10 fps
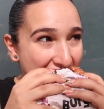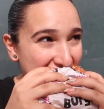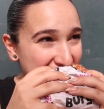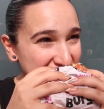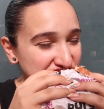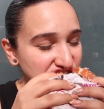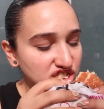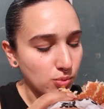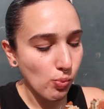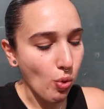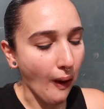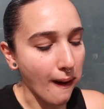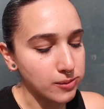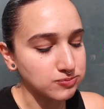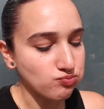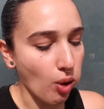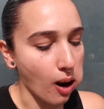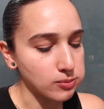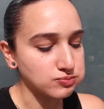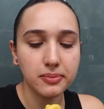and a chocolate chip cookie.
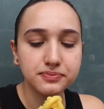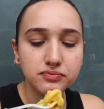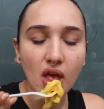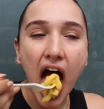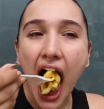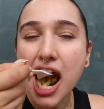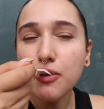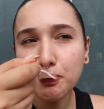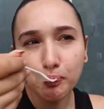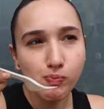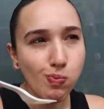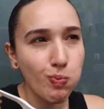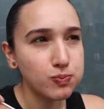Decent for fast food